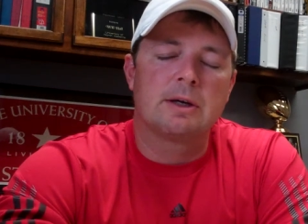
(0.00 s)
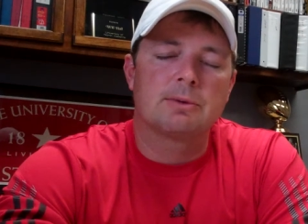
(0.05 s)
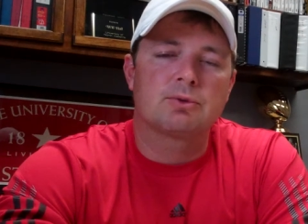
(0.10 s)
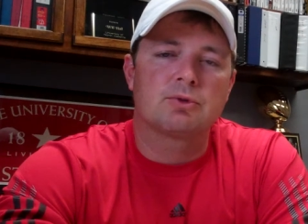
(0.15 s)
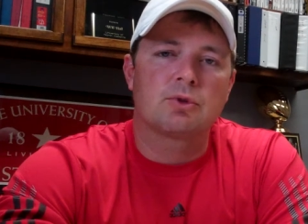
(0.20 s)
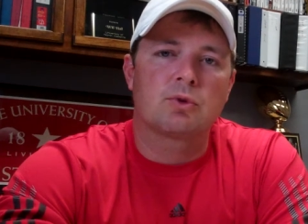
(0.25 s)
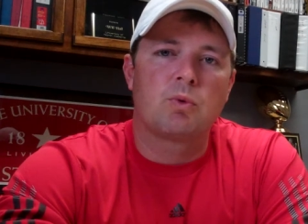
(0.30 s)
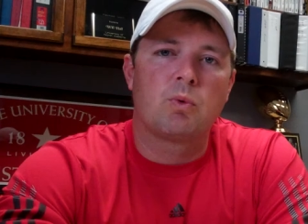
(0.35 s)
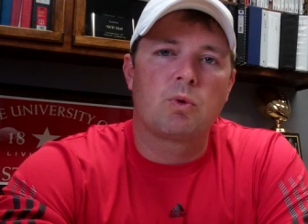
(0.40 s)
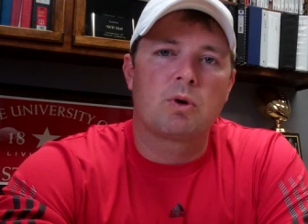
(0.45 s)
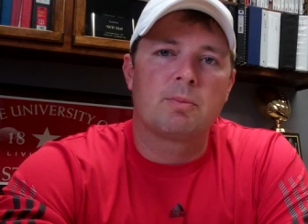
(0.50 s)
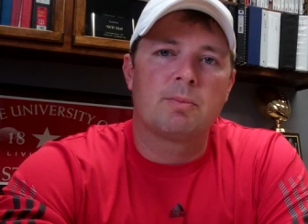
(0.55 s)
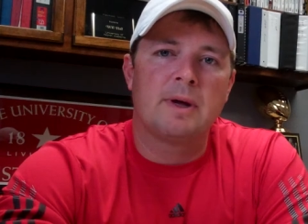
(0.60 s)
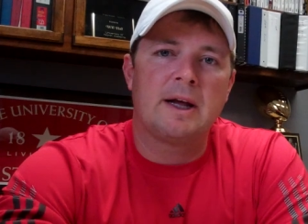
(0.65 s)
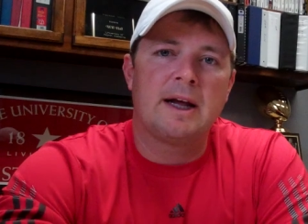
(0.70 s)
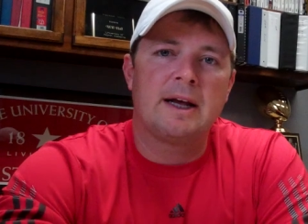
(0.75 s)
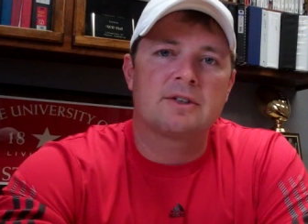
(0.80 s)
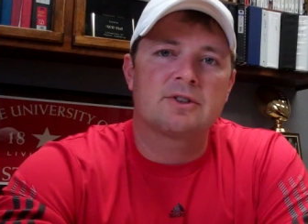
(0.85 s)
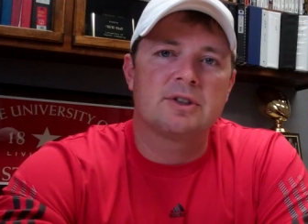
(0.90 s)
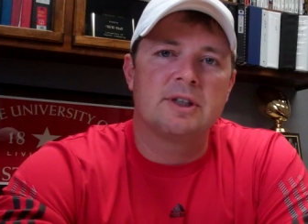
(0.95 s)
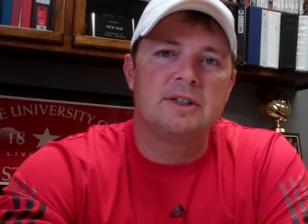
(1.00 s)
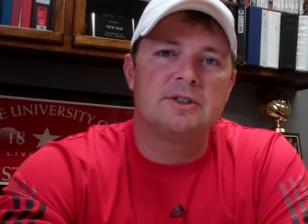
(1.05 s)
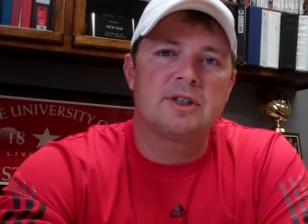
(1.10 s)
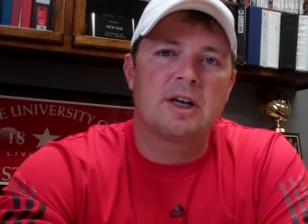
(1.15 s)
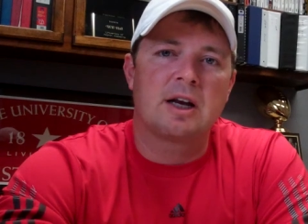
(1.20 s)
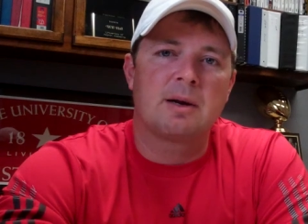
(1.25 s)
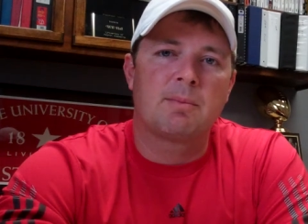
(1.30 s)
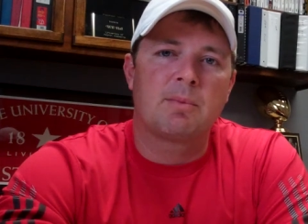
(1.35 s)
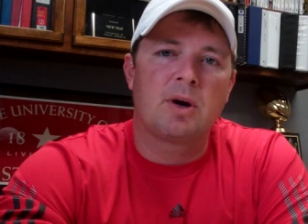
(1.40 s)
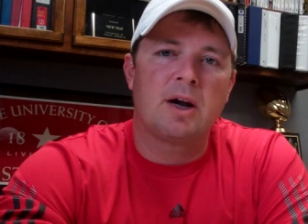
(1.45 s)
Helps the quarterbacks, and he's
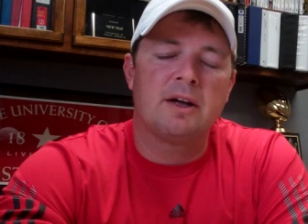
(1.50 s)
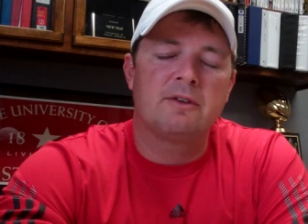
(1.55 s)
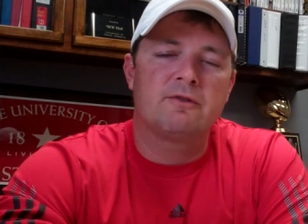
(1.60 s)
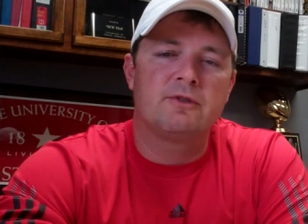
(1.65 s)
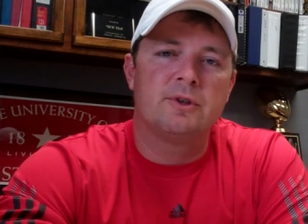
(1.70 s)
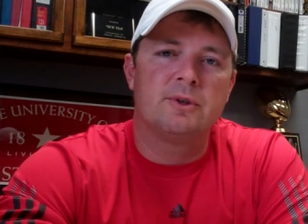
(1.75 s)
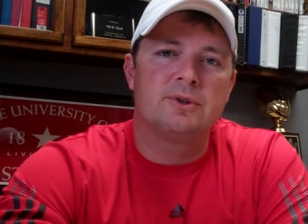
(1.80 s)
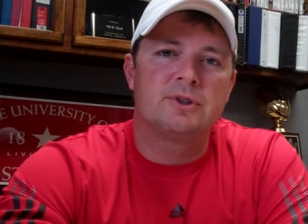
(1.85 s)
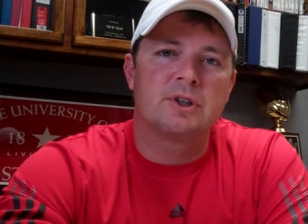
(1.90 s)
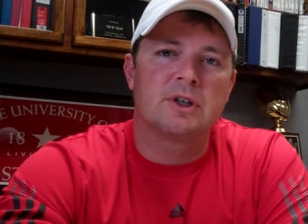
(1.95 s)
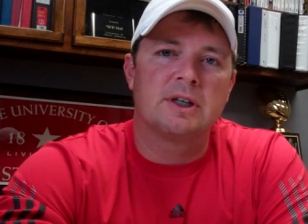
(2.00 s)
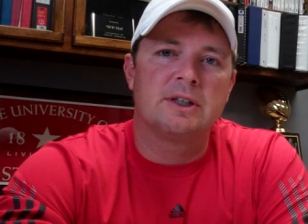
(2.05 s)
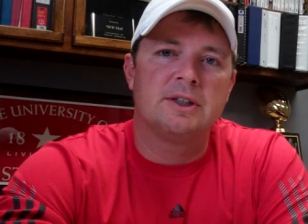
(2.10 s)
got a bright future.